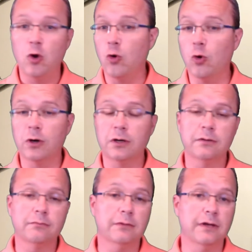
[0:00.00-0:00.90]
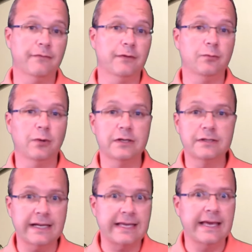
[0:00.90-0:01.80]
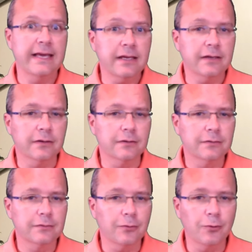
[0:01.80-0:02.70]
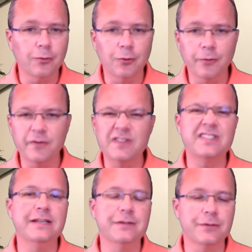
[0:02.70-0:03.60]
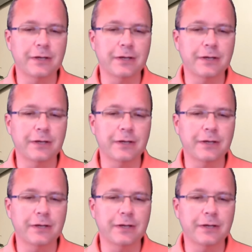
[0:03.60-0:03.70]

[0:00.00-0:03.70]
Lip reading: or if it was a king or Caesar.